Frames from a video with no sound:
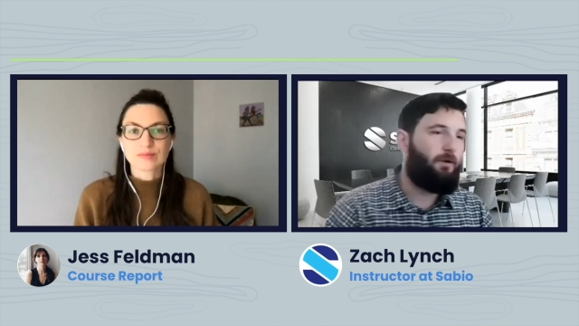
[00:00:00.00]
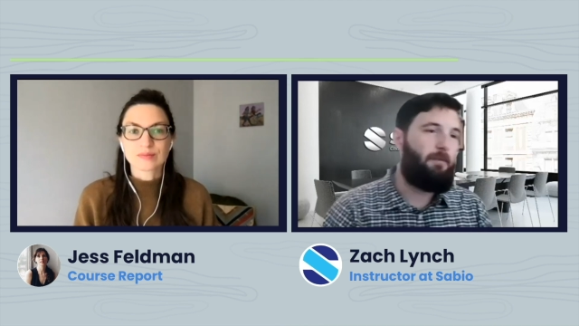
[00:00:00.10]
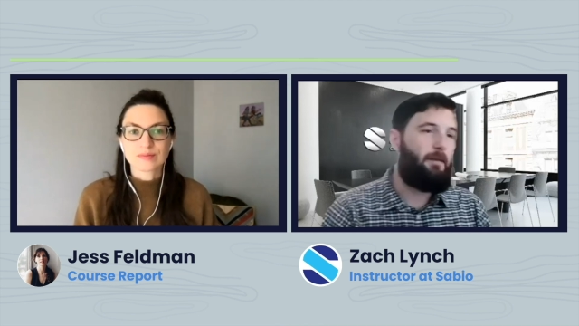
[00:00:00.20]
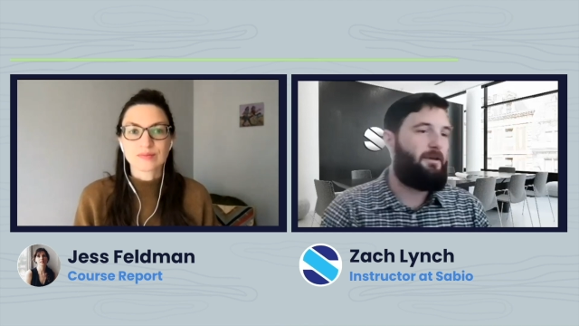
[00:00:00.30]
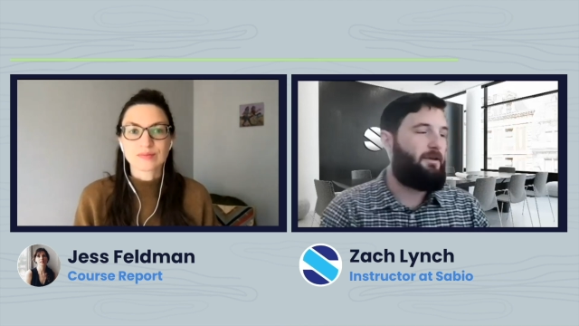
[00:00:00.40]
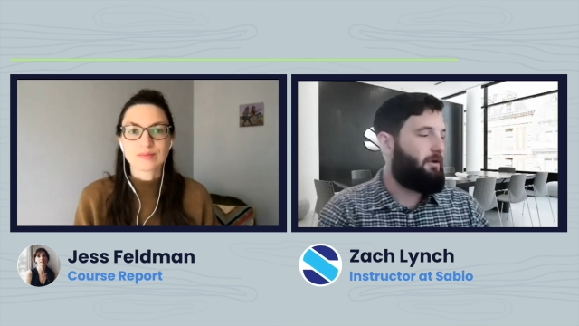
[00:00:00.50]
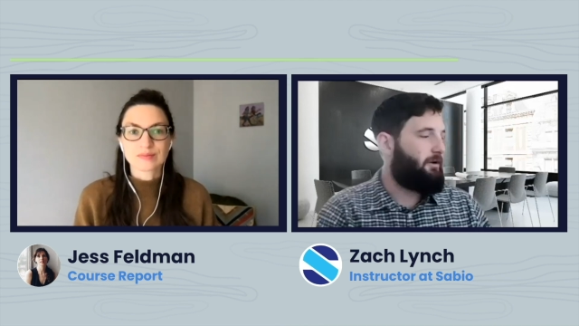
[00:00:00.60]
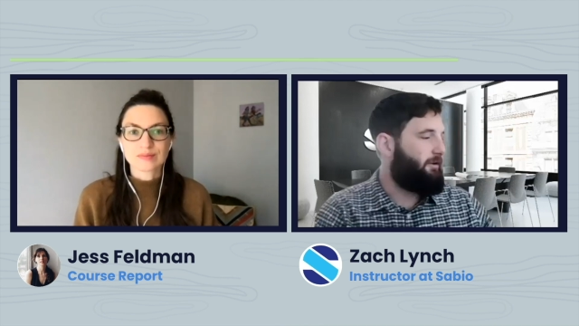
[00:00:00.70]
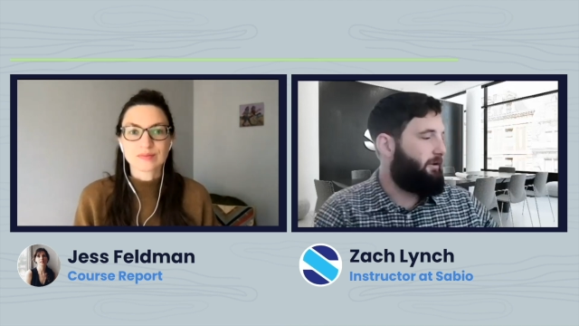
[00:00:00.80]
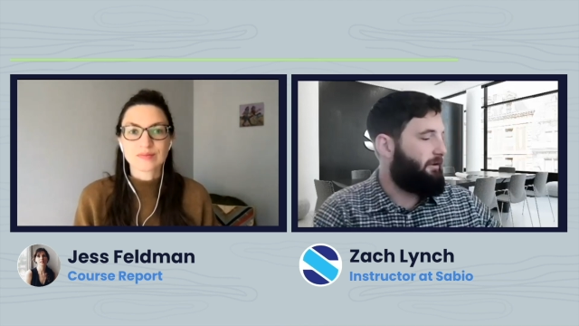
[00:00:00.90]
Speaker 1: for it, maybe
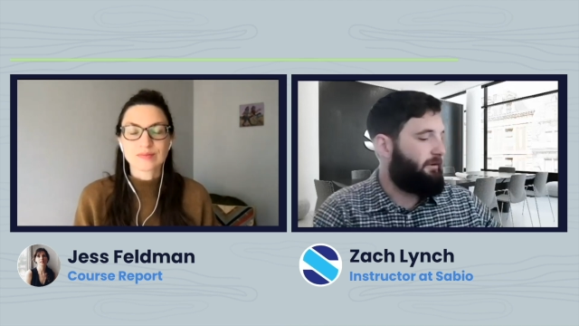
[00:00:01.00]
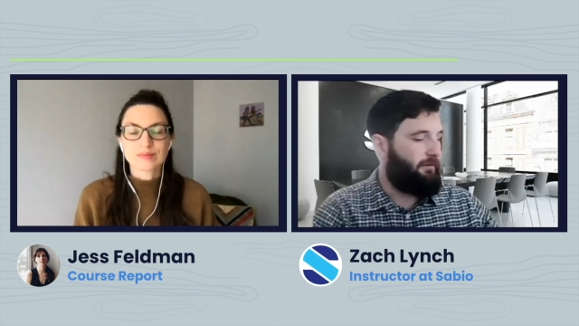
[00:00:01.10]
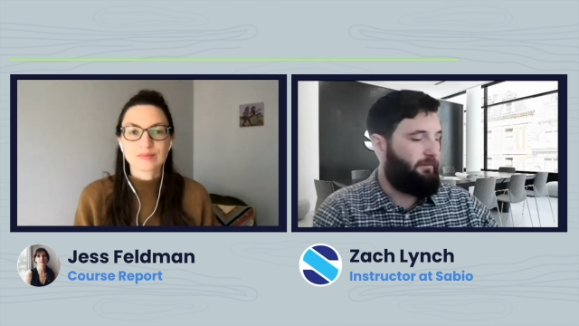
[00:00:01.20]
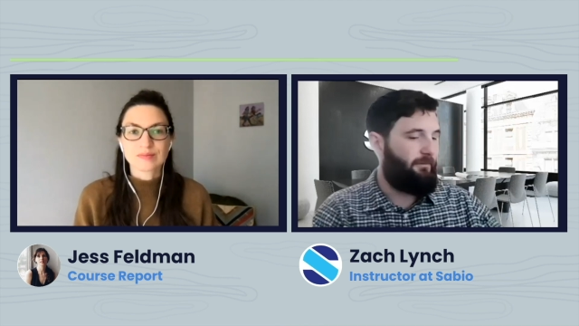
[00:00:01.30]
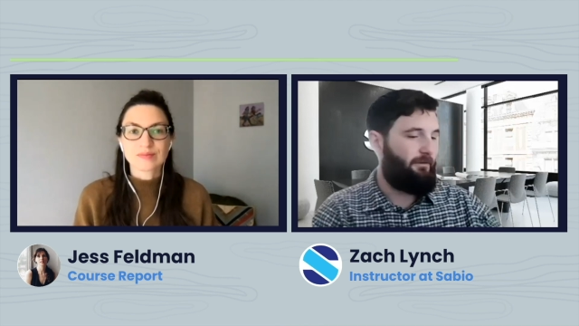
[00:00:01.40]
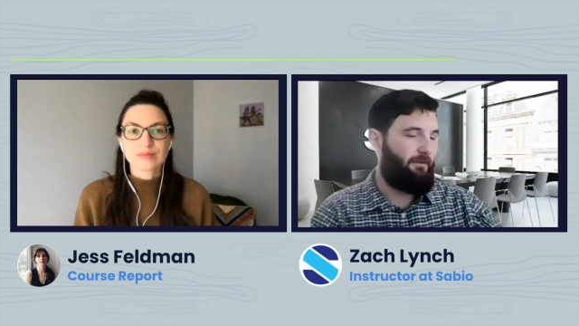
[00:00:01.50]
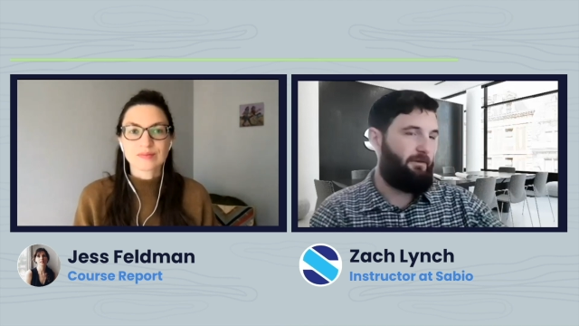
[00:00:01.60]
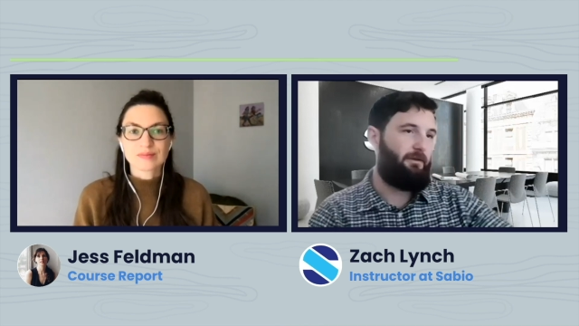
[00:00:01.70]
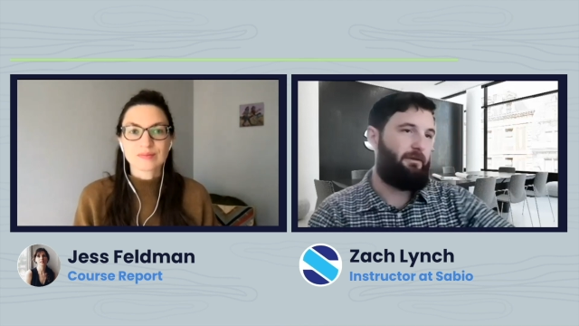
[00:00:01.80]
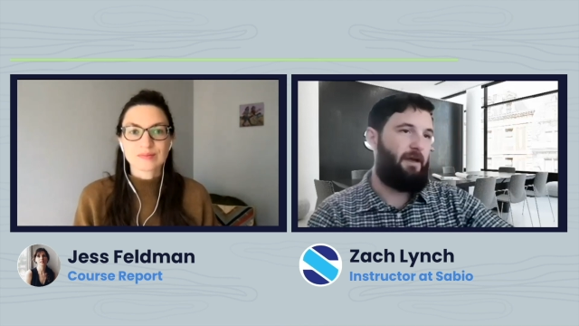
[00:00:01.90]
your your
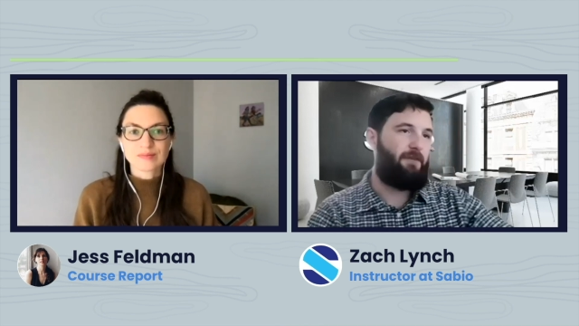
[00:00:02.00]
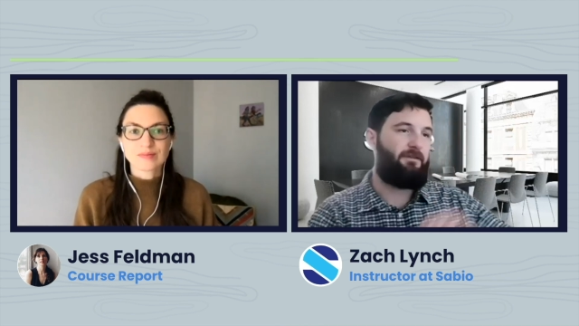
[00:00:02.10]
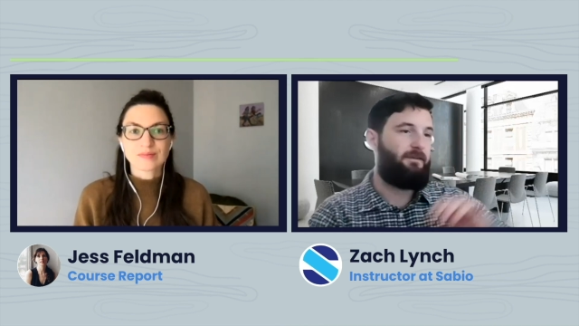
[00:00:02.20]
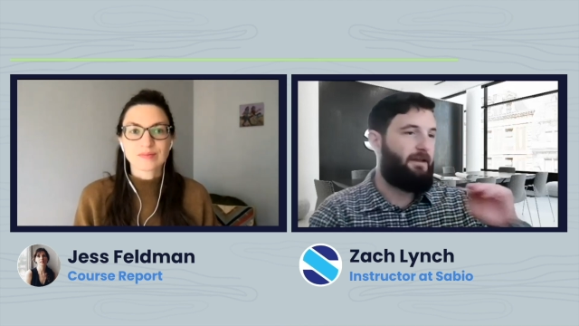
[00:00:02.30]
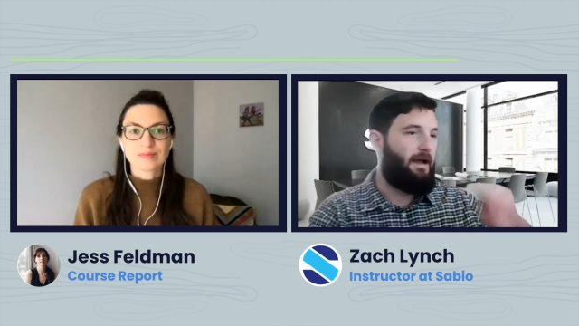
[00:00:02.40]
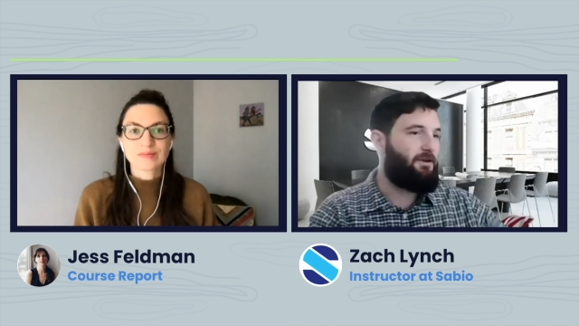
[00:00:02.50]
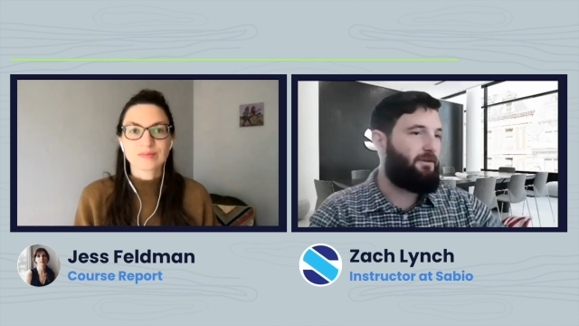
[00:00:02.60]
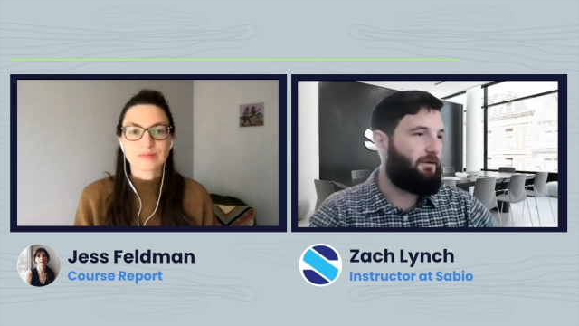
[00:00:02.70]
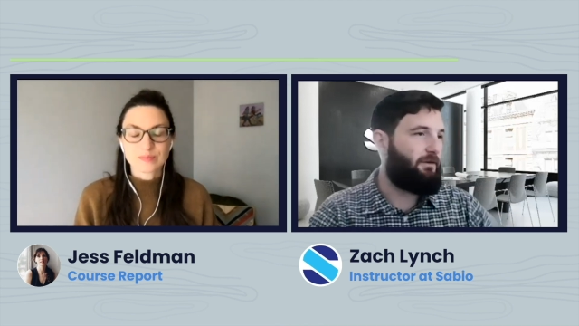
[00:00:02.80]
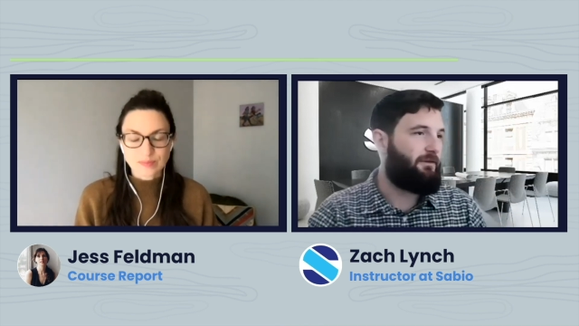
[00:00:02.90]
life doesn't allow you
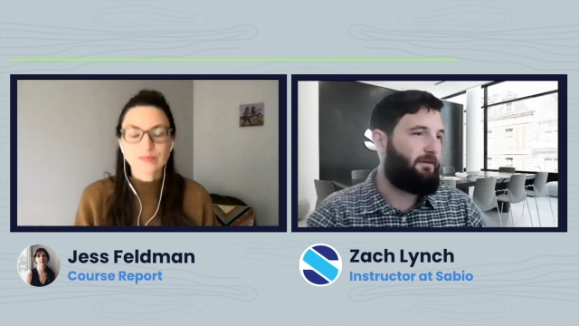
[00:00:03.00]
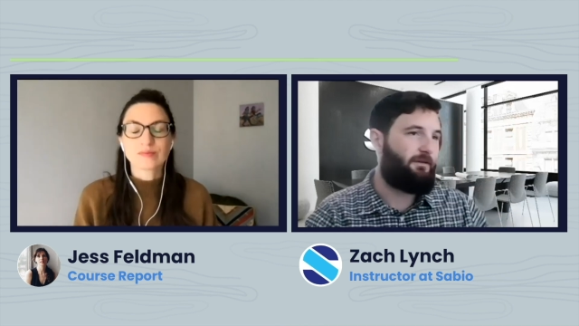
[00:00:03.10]
to to